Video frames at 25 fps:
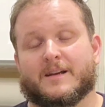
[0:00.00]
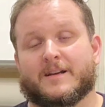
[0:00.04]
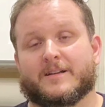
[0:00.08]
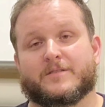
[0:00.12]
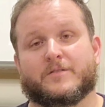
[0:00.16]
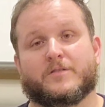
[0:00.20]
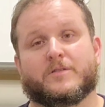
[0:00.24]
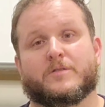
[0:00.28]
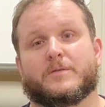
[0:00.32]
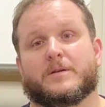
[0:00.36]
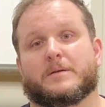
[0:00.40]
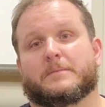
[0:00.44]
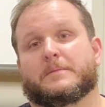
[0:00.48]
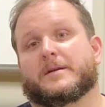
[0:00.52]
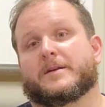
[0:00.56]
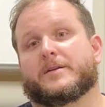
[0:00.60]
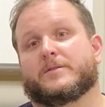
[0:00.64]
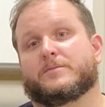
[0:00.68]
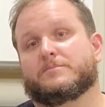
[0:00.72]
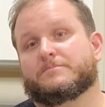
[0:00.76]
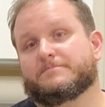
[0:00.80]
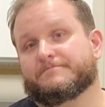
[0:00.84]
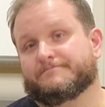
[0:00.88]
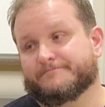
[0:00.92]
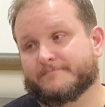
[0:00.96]
I don't know what I'm going
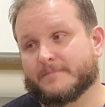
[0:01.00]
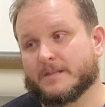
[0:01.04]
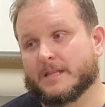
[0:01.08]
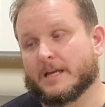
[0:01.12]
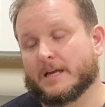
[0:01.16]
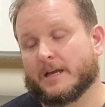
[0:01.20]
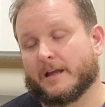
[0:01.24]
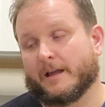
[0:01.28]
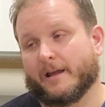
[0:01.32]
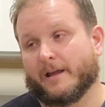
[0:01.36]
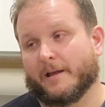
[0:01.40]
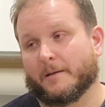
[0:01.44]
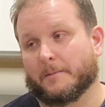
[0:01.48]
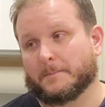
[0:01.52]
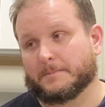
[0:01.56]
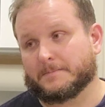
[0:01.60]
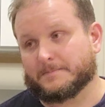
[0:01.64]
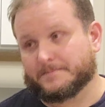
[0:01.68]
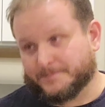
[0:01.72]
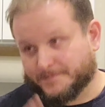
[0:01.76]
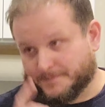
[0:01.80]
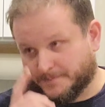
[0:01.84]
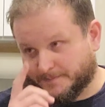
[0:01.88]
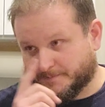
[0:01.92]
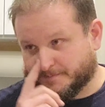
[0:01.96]
to do.
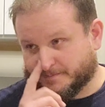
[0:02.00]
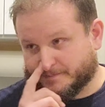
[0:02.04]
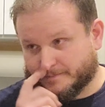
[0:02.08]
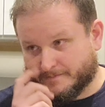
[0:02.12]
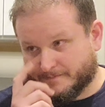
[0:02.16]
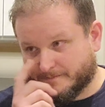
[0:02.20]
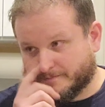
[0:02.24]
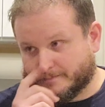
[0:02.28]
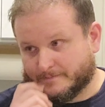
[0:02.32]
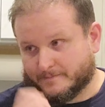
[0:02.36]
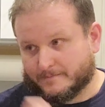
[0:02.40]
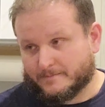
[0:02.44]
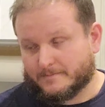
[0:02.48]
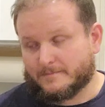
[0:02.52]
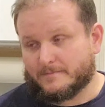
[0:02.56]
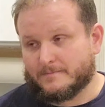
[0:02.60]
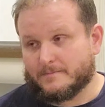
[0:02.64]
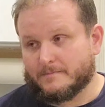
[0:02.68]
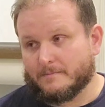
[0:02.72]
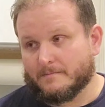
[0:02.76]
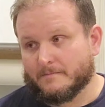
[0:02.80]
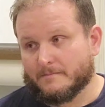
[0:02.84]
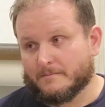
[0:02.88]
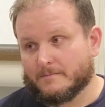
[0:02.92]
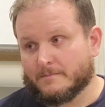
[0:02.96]

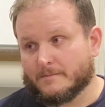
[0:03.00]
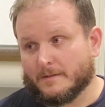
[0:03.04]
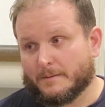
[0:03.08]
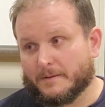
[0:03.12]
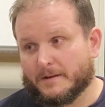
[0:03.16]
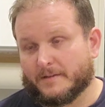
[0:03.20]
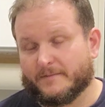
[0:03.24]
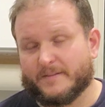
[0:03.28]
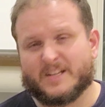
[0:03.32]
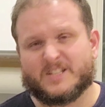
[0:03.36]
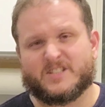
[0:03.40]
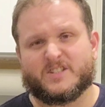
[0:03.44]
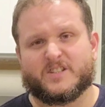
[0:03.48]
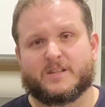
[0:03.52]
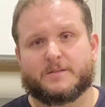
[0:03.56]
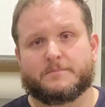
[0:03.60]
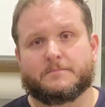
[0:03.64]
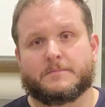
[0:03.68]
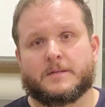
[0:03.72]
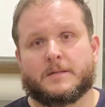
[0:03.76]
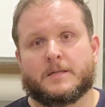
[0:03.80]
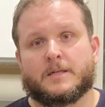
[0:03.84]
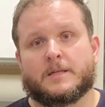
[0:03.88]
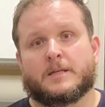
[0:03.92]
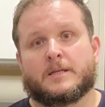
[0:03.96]
I mean,
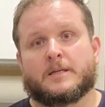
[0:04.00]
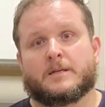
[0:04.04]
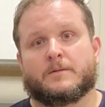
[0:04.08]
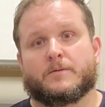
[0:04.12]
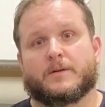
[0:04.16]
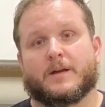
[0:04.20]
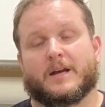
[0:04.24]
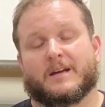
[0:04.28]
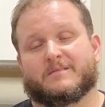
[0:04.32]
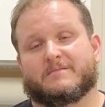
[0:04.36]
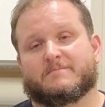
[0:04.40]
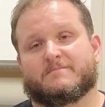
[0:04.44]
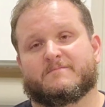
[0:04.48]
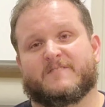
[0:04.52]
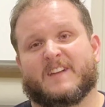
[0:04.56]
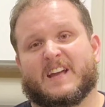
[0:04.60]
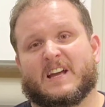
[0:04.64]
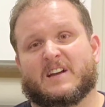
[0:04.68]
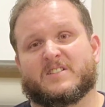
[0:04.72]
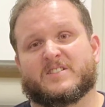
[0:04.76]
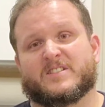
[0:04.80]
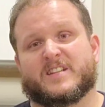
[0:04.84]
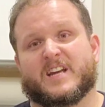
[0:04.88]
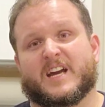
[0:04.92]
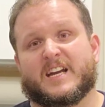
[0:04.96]
eventually, we got
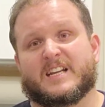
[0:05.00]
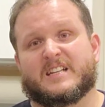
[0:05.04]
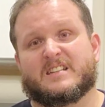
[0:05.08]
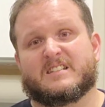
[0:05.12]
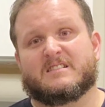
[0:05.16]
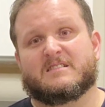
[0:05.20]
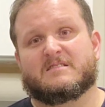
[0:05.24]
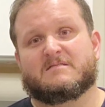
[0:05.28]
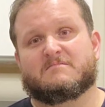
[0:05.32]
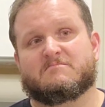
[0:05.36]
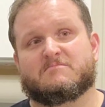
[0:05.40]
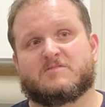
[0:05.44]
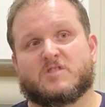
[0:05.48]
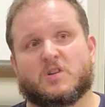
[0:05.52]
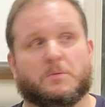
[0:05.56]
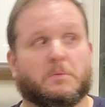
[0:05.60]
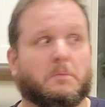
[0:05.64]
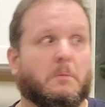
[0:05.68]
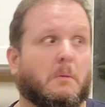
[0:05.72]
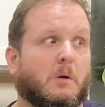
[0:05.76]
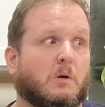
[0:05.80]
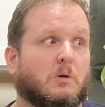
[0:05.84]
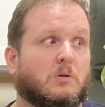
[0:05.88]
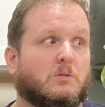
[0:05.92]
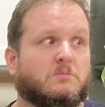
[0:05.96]
Valentine's,
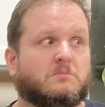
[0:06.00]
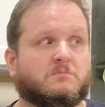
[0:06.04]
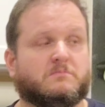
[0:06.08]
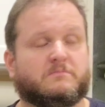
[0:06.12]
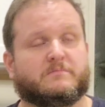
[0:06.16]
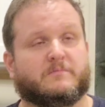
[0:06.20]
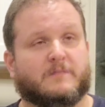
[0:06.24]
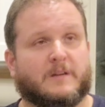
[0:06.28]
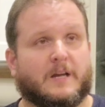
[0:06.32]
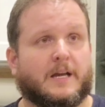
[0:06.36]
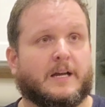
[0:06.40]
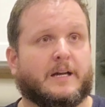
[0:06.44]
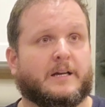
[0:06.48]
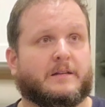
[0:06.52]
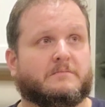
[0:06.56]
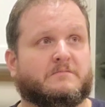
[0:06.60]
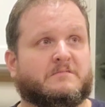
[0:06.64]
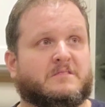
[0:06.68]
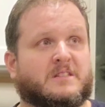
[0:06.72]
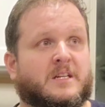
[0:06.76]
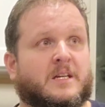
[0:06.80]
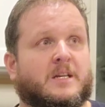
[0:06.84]
Super Bowl, got